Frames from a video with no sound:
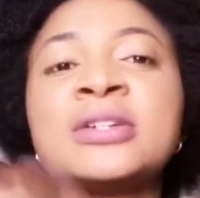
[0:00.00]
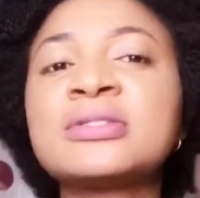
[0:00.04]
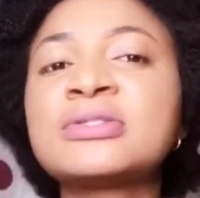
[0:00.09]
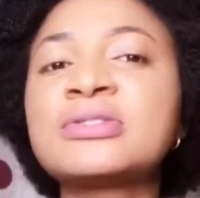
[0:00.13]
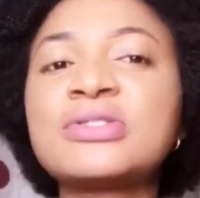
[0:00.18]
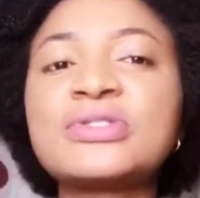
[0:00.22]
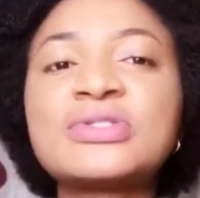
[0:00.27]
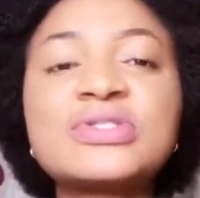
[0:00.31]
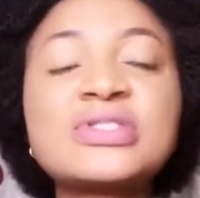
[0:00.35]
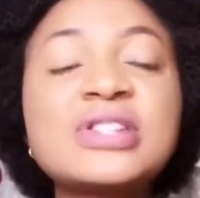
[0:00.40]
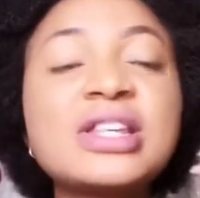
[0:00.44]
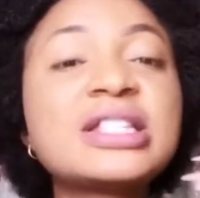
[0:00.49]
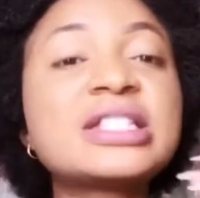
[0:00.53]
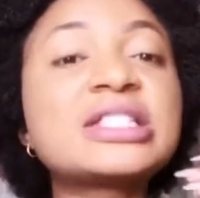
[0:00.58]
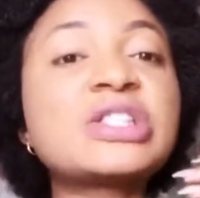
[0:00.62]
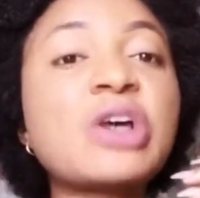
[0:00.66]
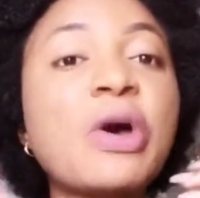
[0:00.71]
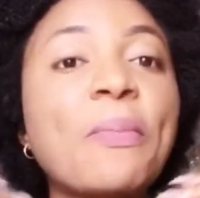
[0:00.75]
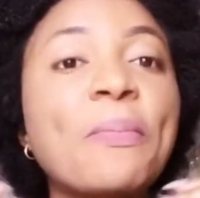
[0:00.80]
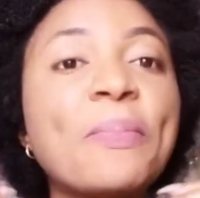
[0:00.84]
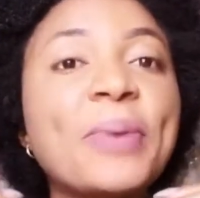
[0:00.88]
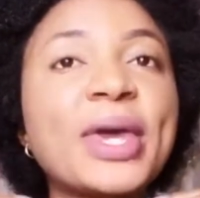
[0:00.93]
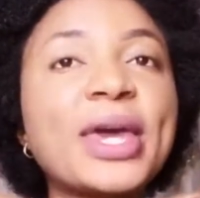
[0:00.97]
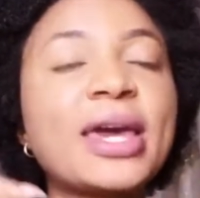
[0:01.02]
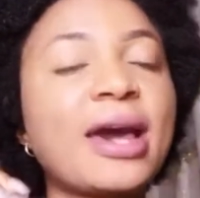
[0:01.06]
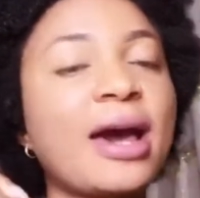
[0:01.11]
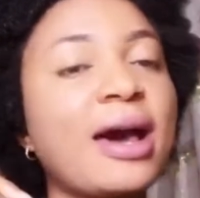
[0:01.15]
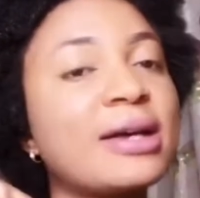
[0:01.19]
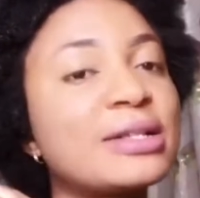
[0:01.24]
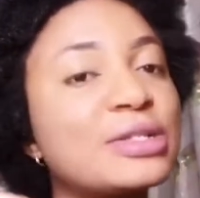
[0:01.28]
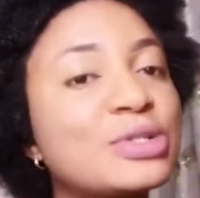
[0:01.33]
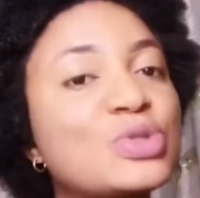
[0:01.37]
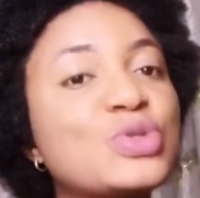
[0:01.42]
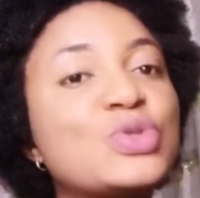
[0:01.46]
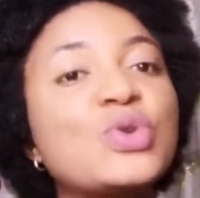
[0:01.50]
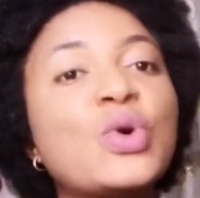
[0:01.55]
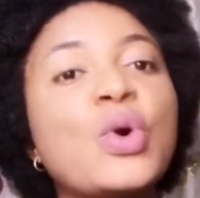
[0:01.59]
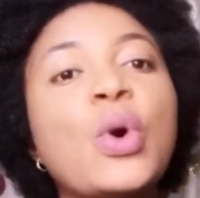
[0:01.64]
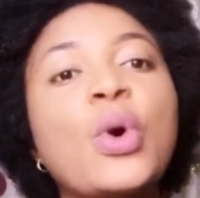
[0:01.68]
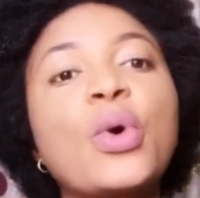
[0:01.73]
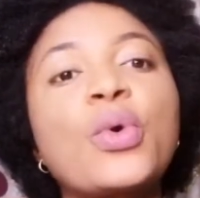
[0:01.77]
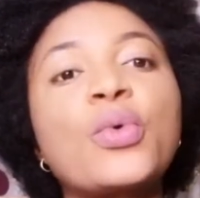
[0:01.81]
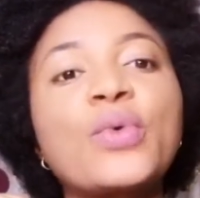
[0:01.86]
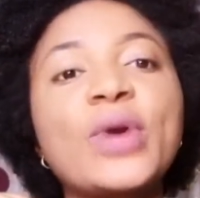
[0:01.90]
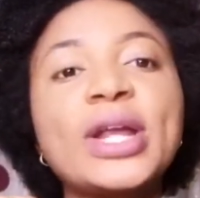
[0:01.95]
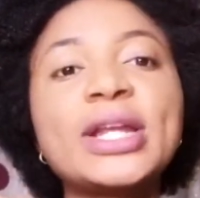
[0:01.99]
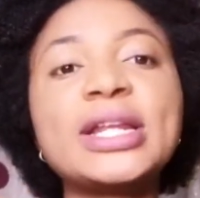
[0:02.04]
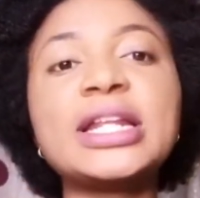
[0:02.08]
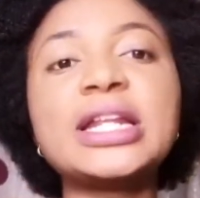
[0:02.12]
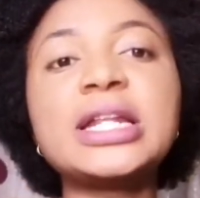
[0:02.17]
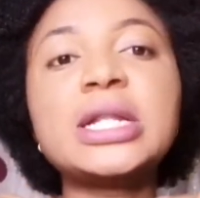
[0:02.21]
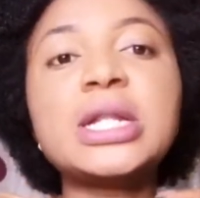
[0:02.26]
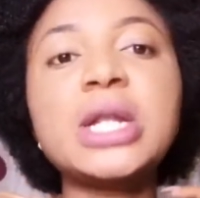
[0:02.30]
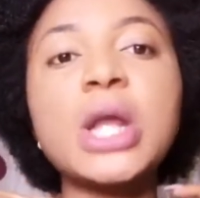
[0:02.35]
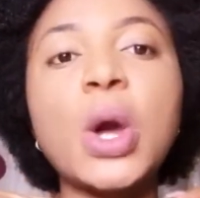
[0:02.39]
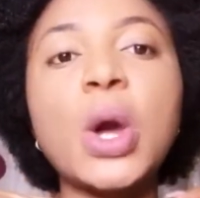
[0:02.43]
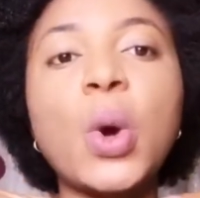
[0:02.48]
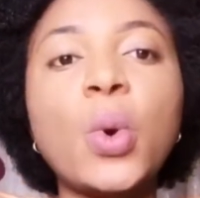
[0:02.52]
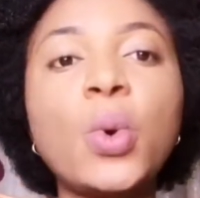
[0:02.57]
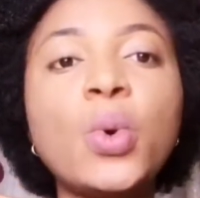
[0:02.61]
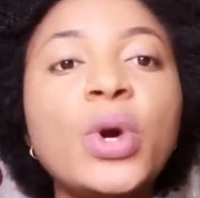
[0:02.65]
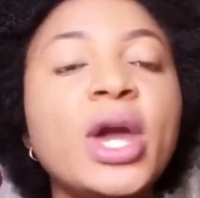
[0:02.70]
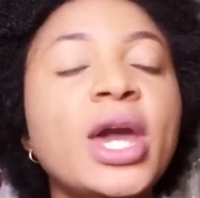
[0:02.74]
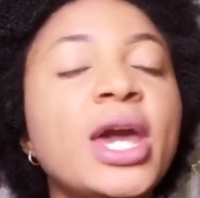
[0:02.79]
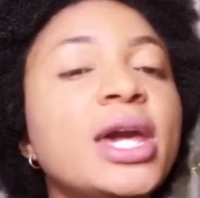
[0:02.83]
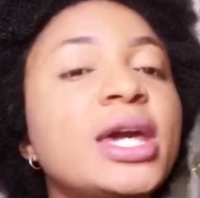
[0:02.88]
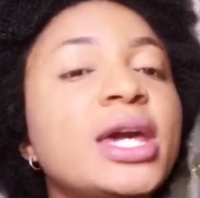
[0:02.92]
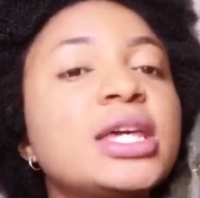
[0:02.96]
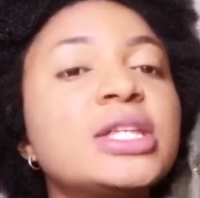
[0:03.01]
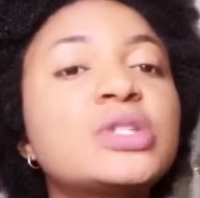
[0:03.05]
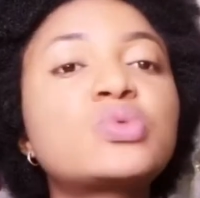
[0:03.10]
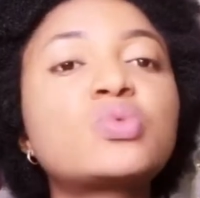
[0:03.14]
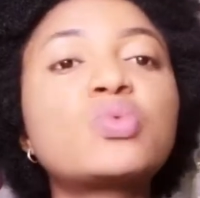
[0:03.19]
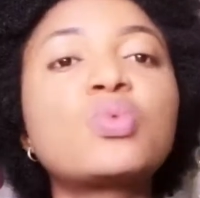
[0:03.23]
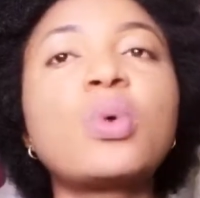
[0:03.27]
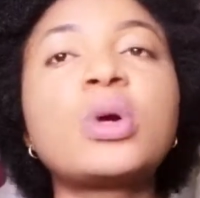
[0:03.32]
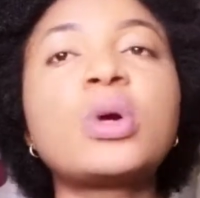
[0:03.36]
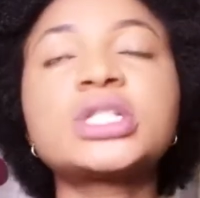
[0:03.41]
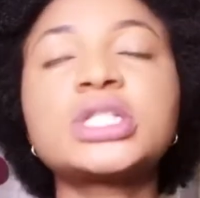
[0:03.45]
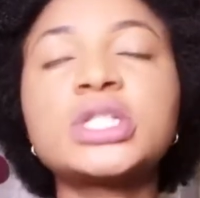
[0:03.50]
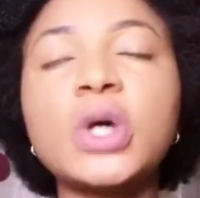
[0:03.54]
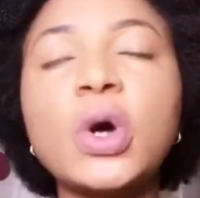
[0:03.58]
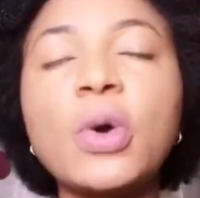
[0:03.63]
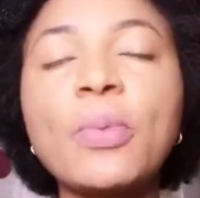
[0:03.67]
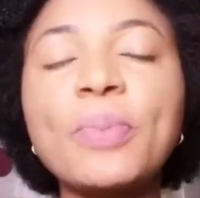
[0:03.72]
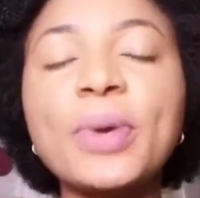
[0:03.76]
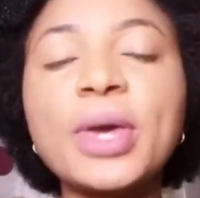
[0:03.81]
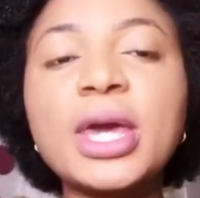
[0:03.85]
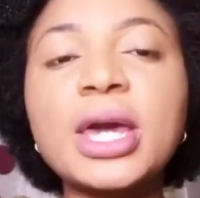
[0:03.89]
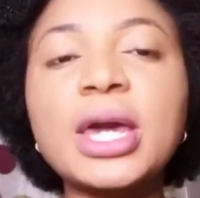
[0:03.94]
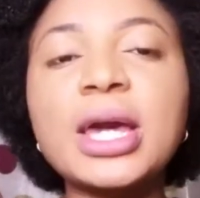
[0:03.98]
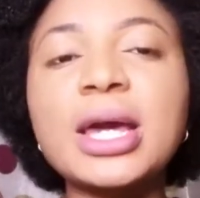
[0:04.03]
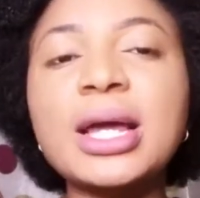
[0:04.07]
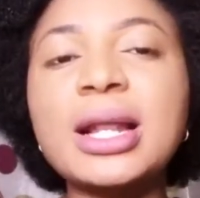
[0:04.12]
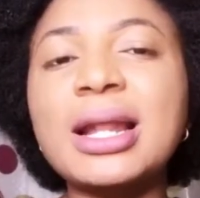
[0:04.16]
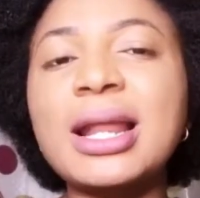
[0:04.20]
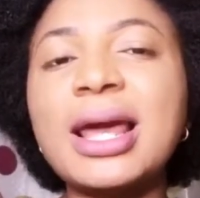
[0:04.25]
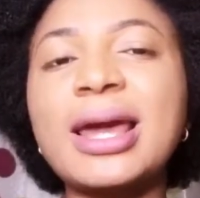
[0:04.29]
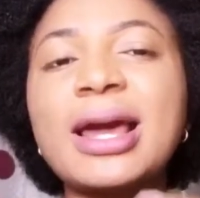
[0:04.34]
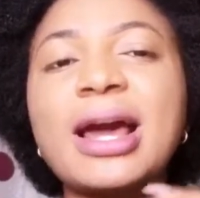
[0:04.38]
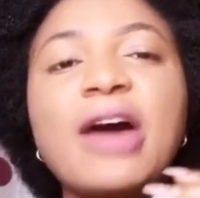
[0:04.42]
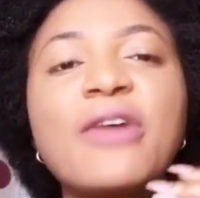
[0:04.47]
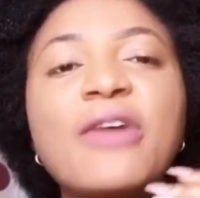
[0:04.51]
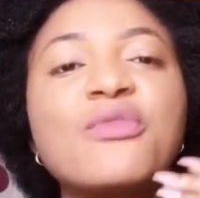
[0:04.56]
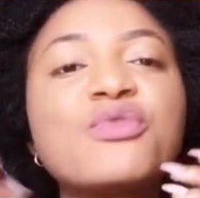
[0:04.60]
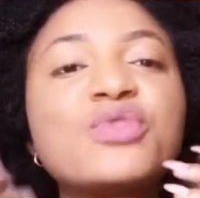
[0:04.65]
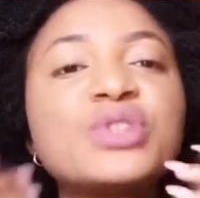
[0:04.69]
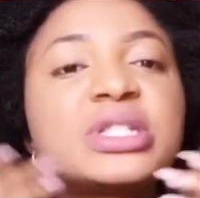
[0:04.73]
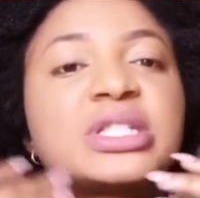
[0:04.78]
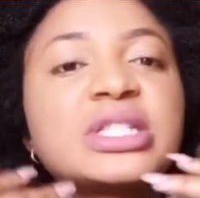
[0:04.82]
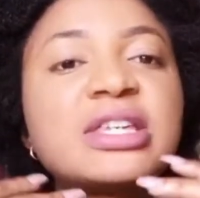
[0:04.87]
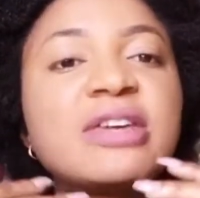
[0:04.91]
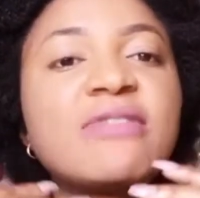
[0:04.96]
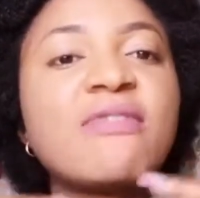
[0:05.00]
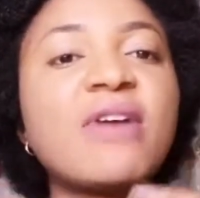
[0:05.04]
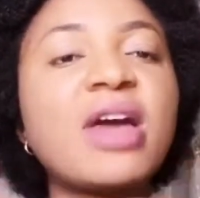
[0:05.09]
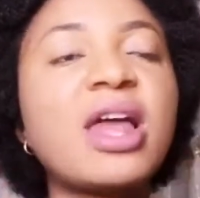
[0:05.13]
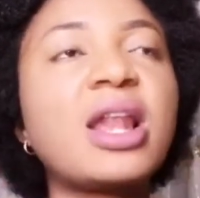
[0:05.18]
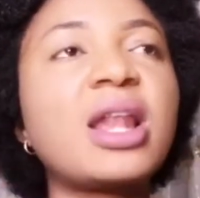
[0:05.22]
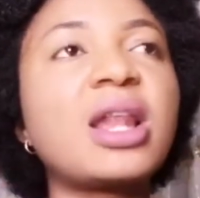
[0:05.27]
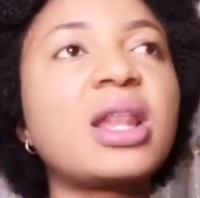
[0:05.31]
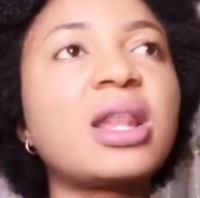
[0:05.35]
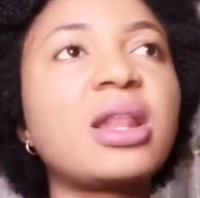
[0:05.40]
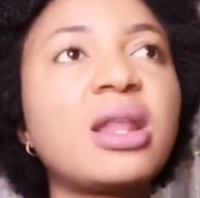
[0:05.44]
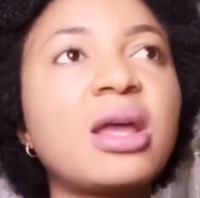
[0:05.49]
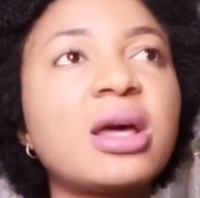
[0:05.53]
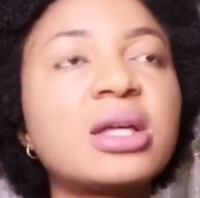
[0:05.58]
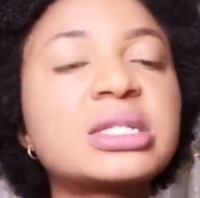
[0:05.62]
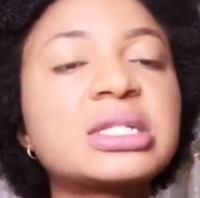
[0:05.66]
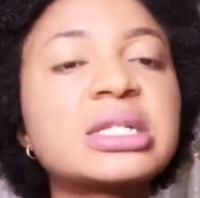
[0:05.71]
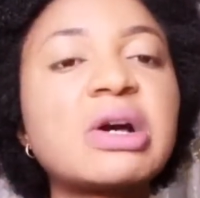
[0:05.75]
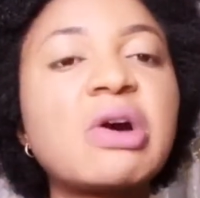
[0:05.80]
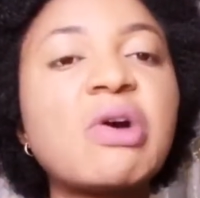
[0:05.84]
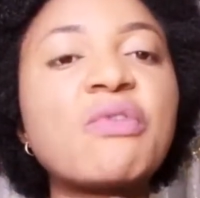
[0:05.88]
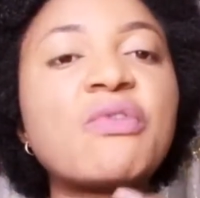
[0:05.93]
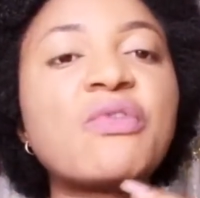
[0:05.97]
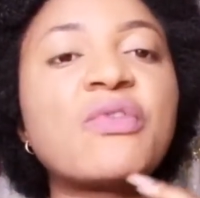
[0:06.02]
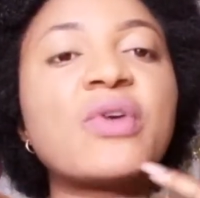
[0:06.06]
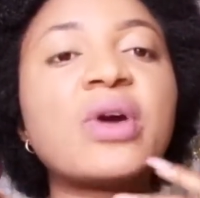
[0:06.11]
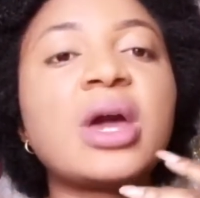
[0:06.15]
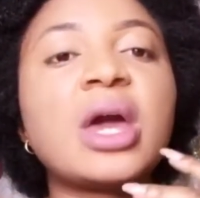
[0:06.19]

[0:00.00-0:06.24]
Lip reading: So today's topic, as you already know, is one topic like I've received a lot of